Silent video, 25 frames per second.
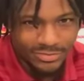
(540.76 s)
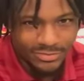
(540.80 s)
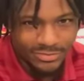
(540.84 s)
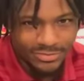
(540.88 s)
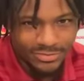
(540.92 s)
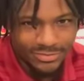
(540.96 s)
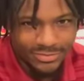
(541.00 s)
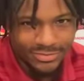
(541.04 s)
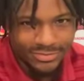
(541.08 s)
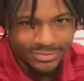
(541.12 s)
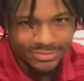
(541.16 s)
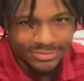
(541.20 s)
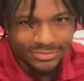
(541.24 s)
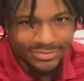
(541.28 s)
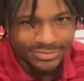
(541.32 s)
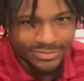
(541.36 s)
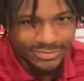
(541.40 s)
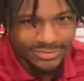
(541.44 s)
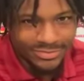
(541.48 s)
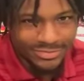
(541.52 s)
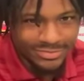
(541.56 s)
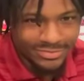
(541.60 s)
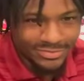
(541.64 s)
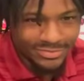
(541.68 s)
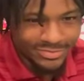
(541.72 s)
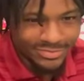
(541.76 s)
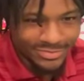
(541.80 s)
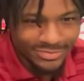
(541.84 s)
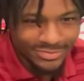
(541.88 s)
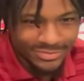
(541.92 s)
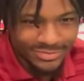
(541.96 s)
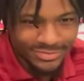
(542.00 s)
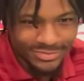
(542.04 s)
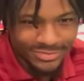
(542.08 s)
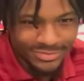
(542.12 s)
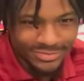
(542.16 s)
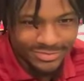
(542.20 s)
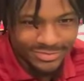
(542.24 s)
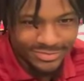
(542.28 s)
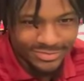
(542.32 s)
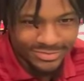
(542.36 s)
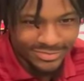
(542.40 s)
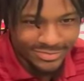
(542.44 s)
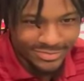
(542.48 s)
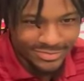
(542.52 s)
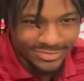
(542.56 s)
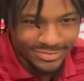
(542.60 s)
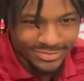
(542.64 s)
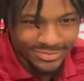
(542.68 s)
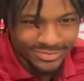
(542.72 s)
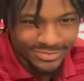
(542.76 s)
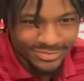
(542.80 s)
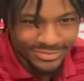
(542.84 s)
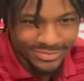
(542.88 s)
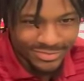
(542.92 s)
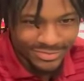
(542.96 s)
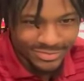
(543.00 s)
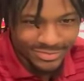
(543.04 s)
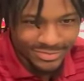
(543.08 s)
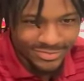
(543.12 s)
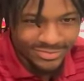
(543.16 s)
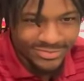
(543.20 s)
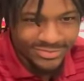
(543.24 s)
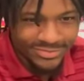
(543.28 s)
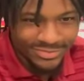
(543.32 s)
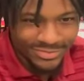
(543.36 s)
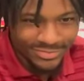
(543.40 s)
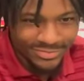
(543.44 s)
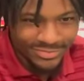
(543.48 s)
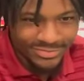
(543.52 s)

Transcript: (not speaking)